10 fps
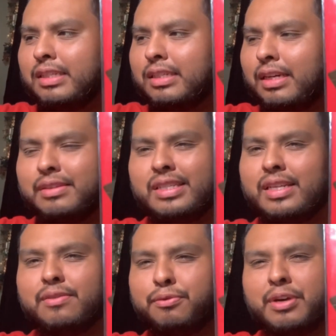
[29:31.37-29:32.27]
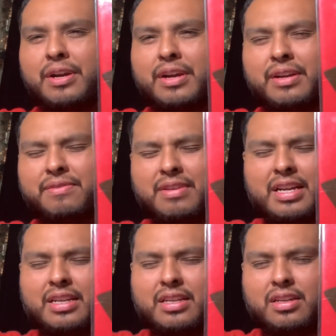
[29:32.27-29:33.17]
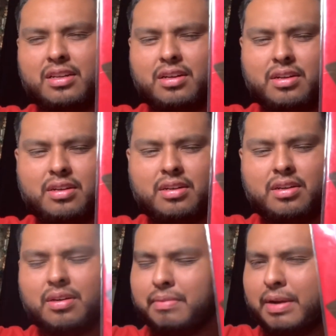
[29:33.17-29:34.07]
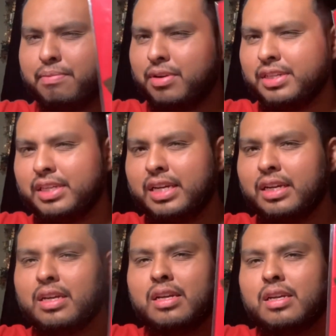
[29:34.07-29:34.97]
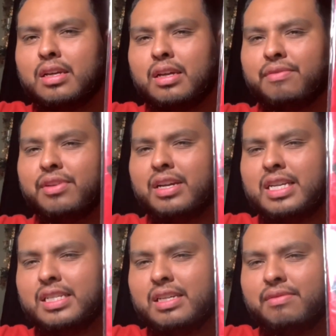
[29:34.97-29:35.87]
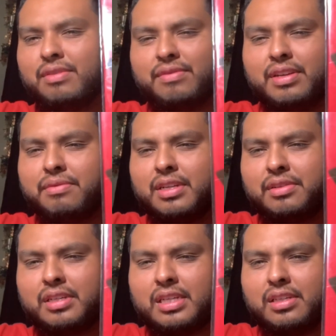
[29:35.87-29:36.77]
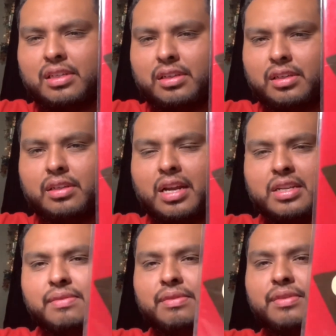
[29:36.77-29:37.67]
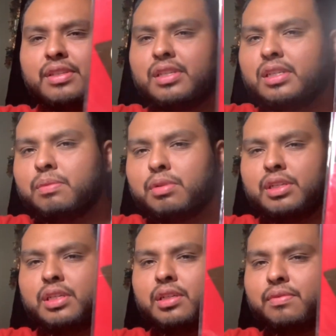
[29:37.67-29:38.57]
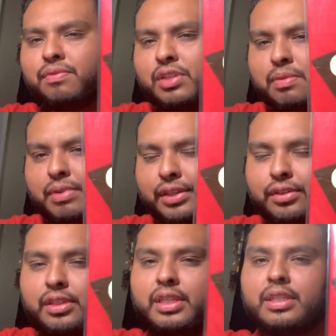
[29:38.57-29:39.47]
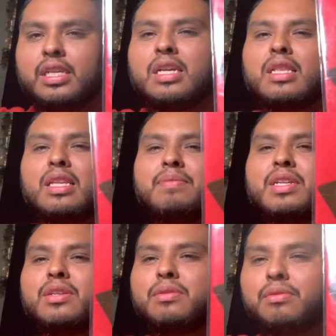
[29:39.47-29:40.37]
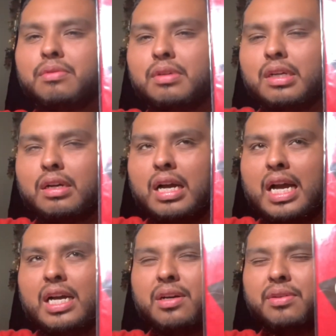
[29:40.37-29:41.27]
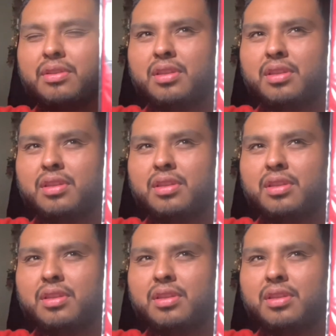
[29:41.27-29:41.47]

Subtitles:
I'd say a wearing effect on my pressing. If anyone else has a 1956 pressing of Chet Baker Sings, let me know how